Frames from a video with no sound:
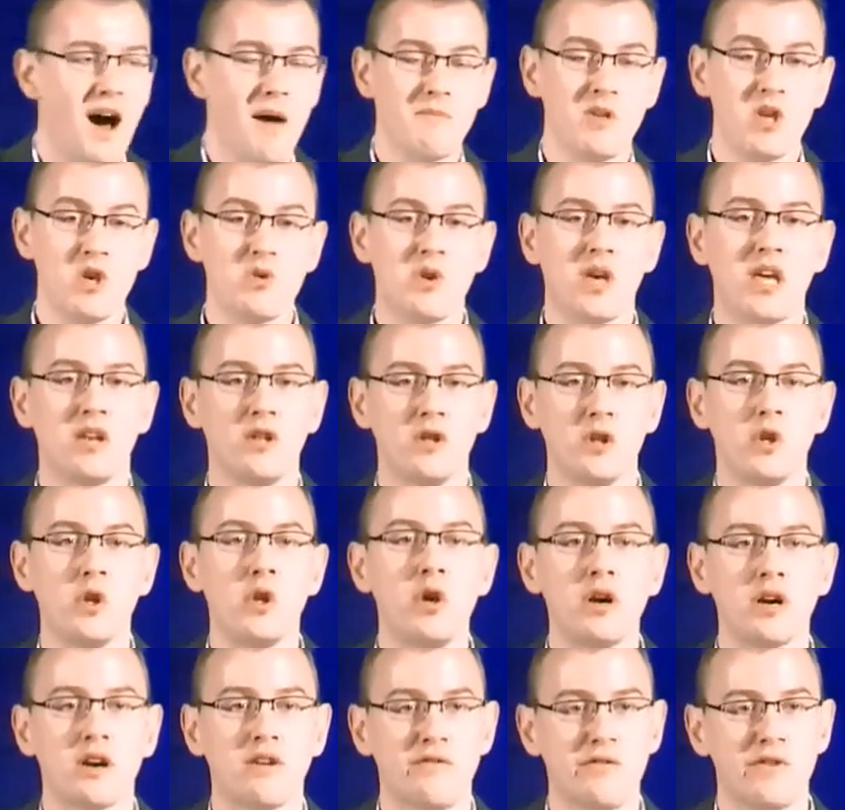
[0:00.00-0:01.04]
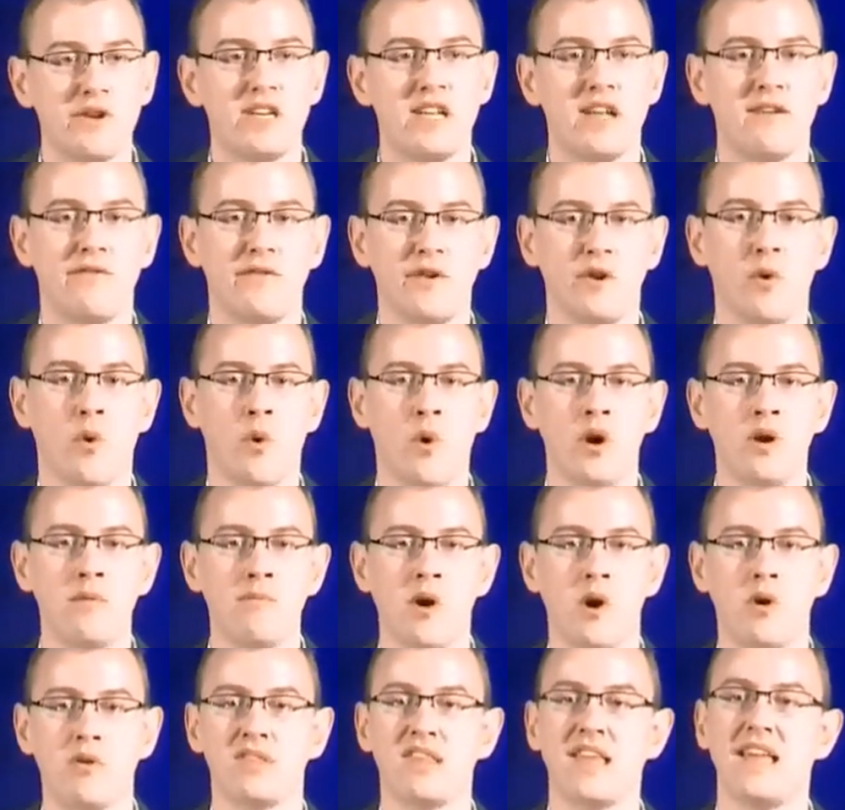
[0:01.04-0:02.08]
you can look for different
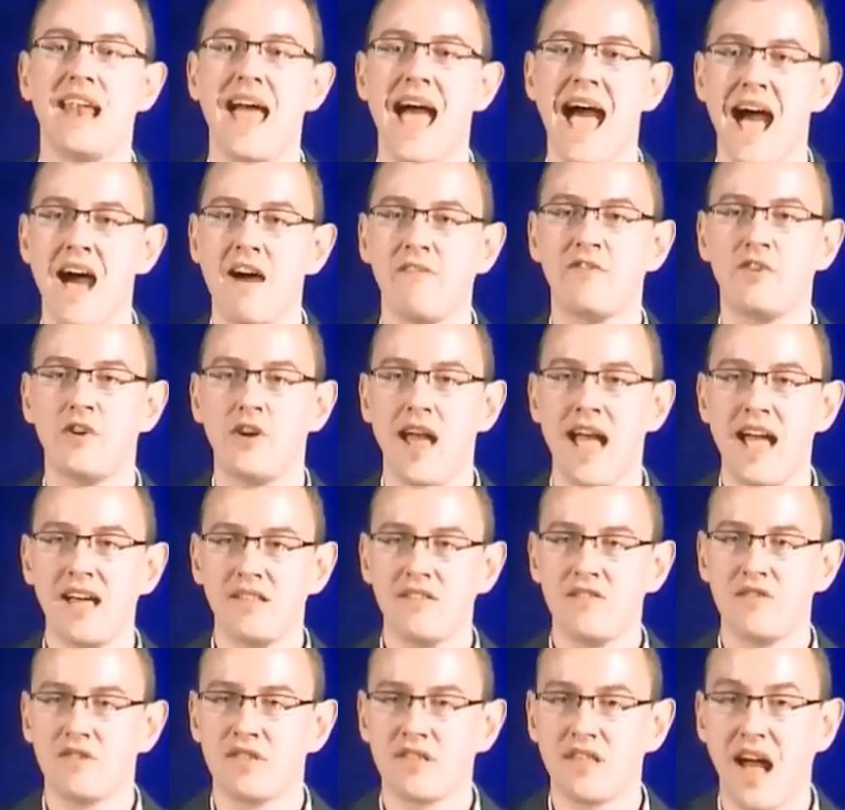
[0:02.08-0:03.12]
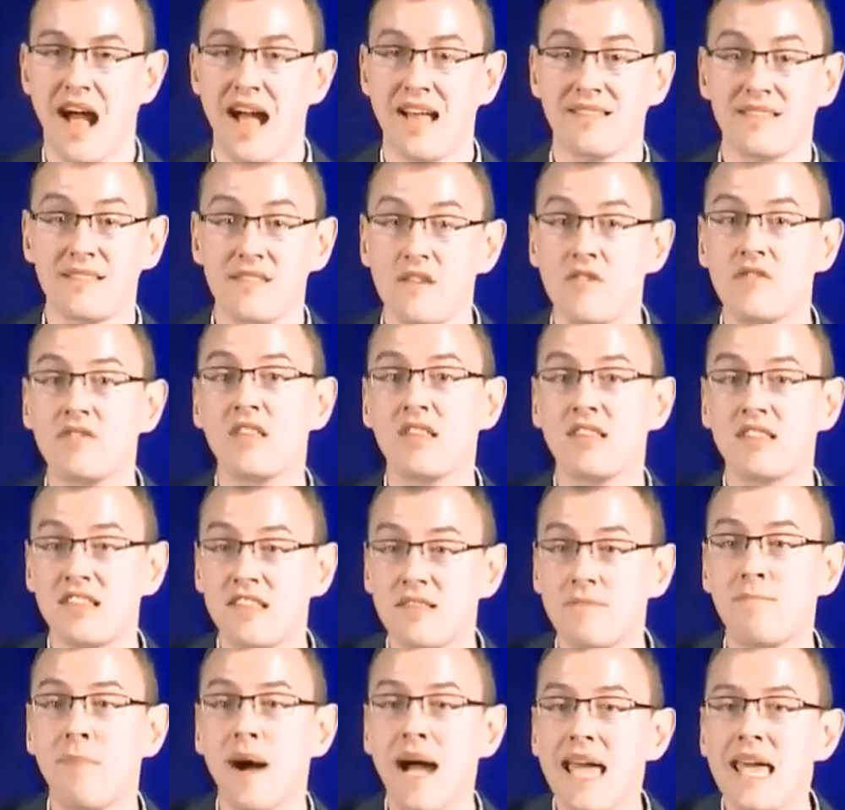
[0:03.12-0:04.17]
hormones. And after exercise, there's a
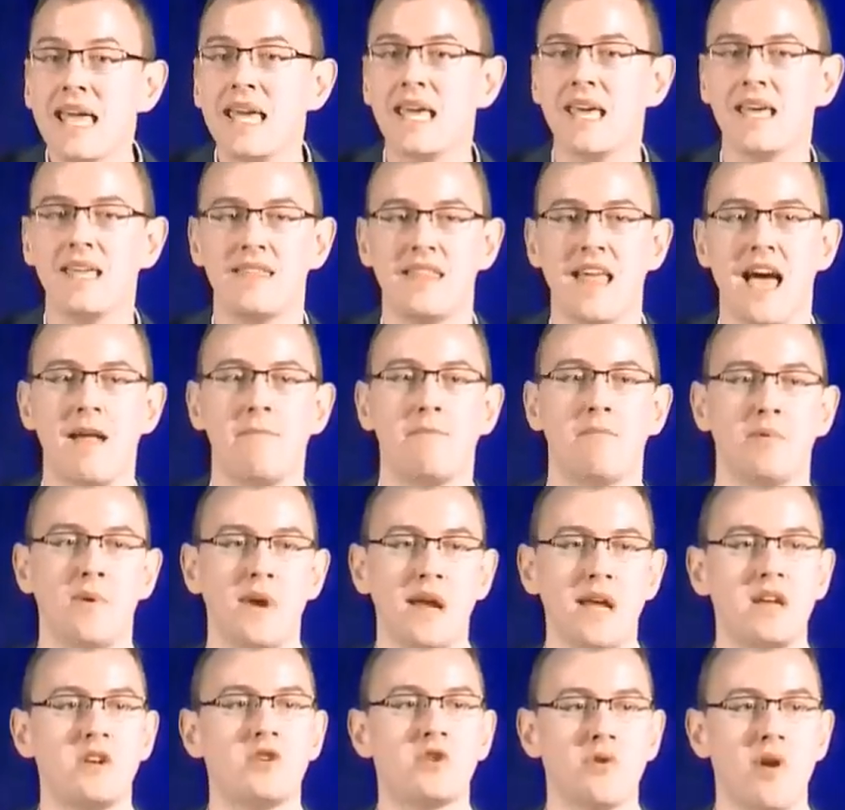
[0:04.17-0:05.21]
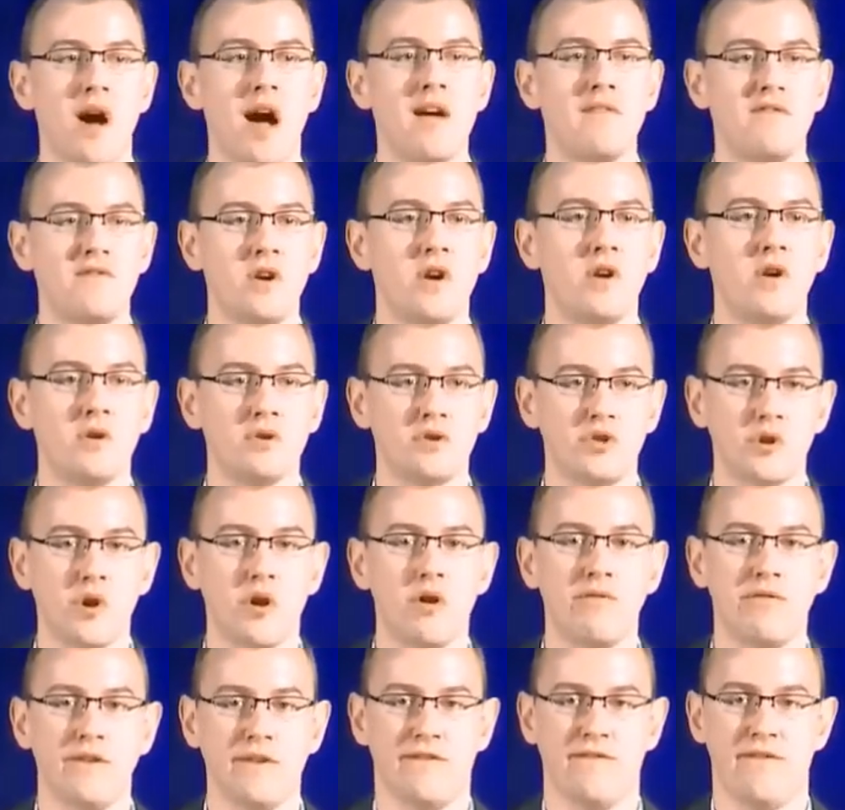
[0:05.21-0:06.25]
spike in that brain-derived
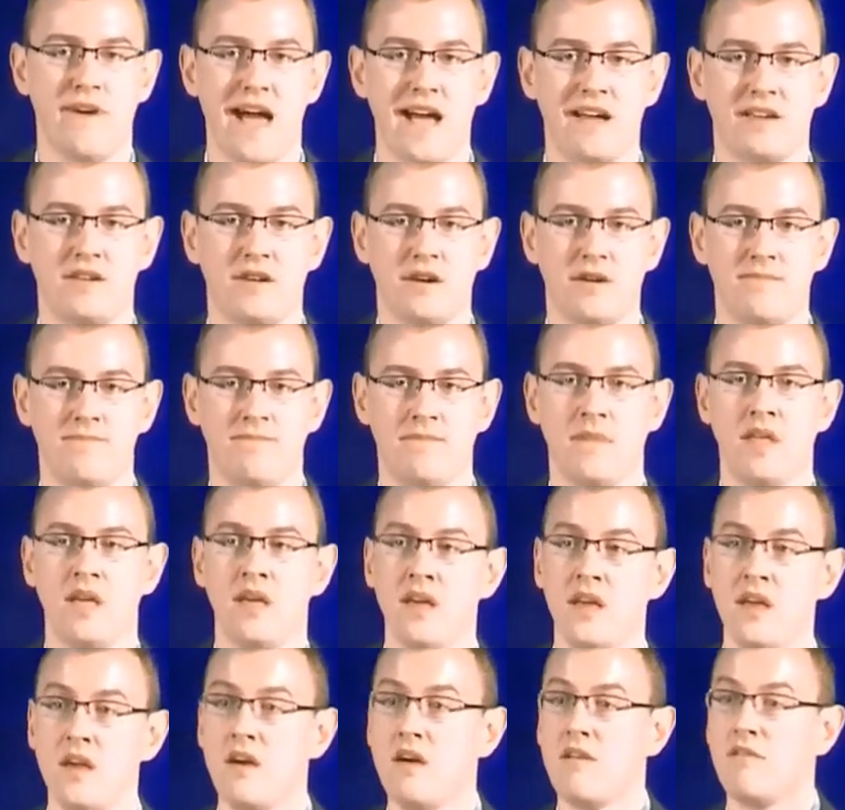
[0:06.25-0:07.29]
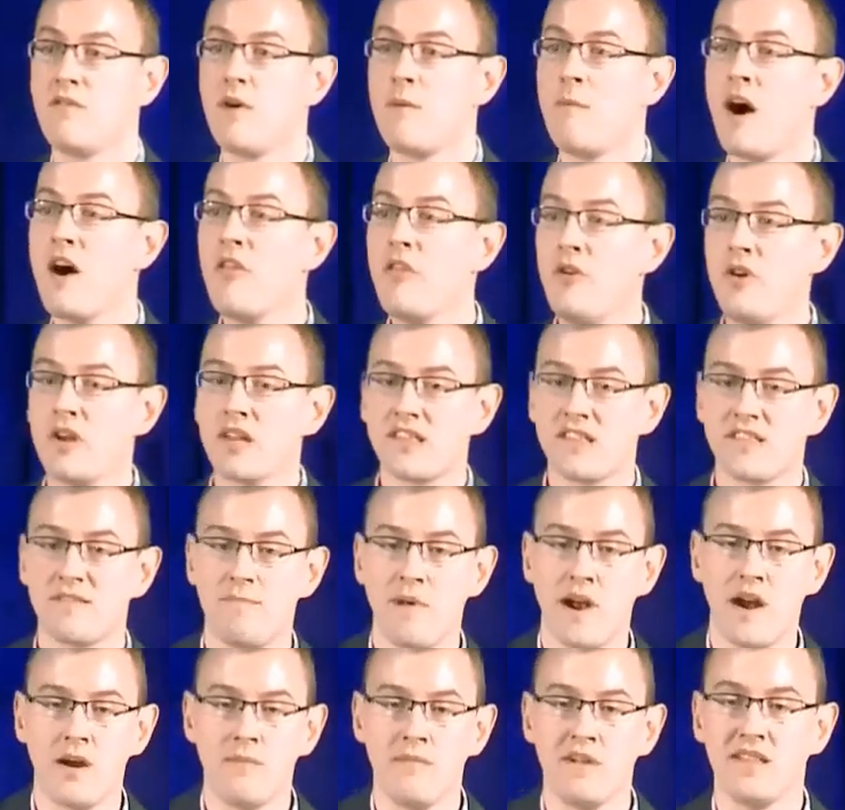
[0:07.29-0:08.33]
neurotrophic factor. From other
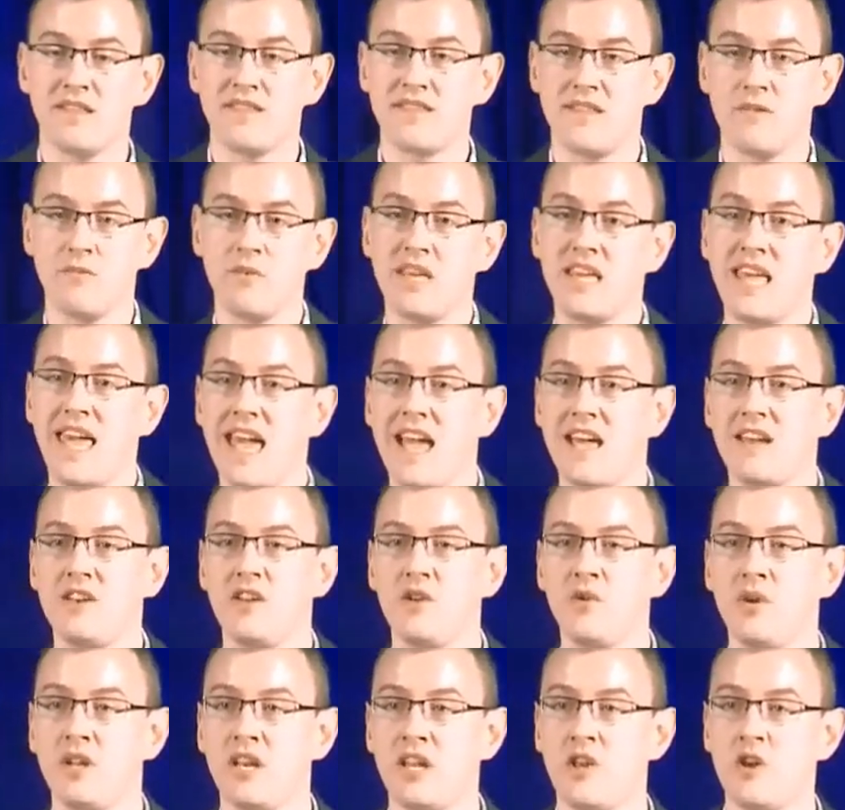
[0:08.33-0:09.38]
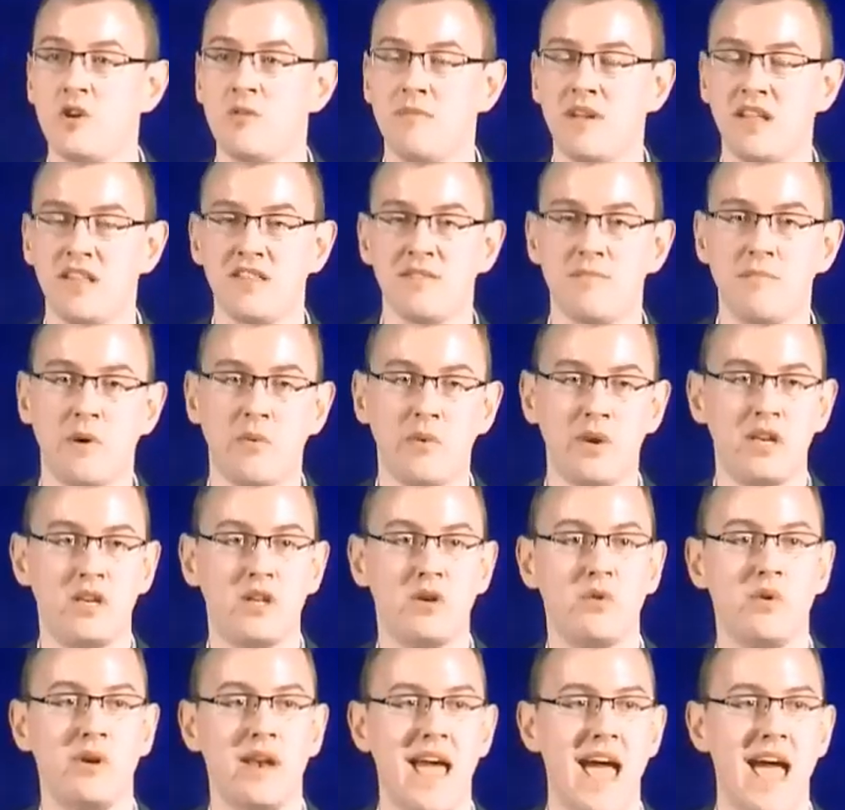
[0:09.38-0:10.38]
experiments that we can't do in humans, but we do in